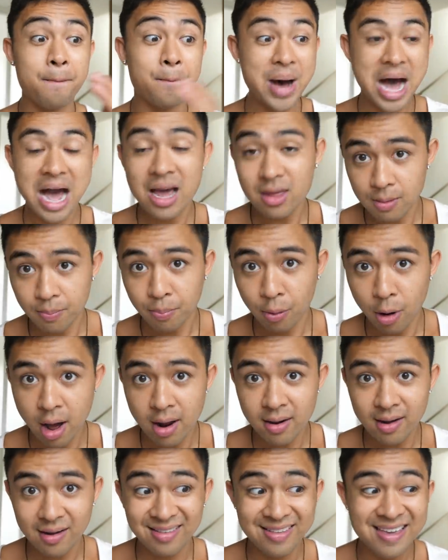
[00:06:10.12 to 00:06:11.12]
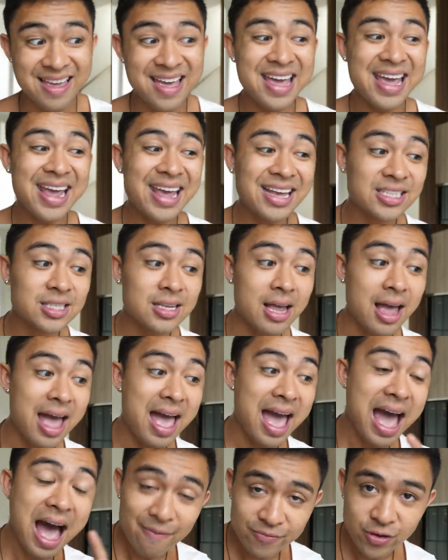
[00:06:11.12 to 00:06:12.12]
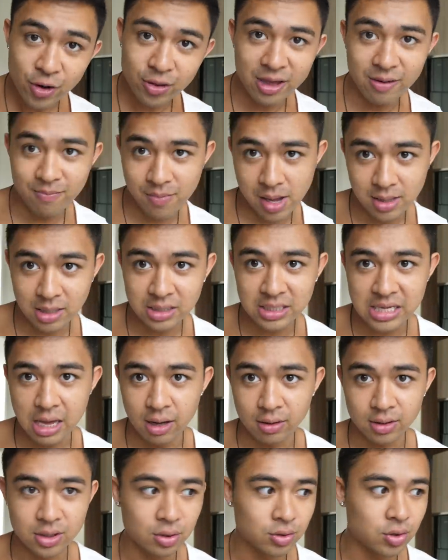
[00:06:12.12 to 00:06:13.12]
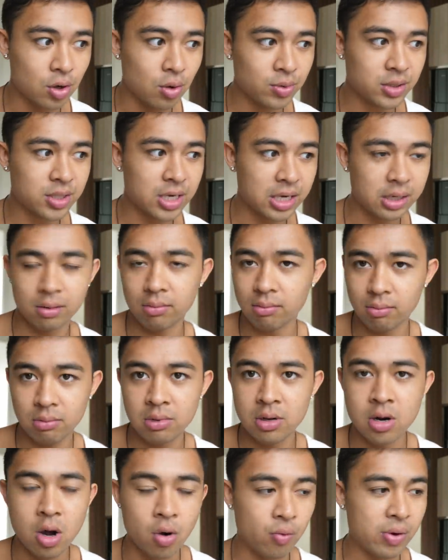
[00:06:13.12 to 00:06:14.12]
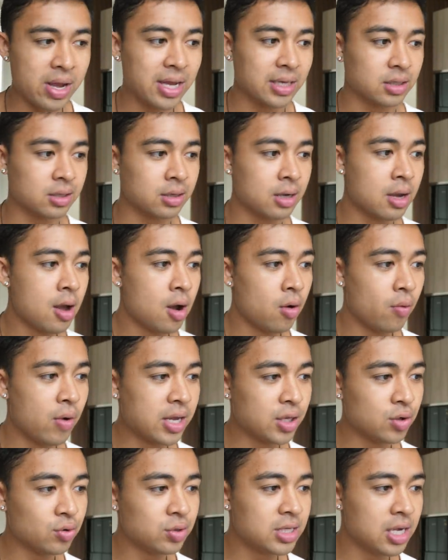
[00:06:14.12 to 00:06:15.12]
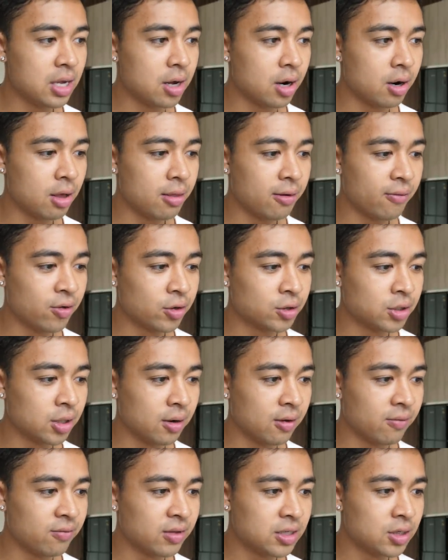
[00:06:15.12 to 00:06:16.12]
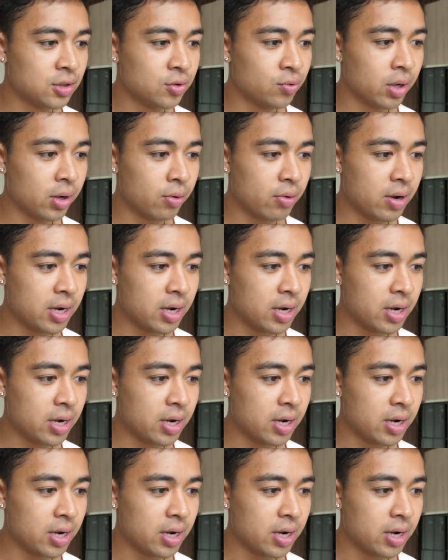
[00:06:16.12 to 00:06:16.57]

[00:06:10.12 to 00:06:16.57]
buy the product is after they've made the sale. So it's almost like no risk, right? You see another version of this doing it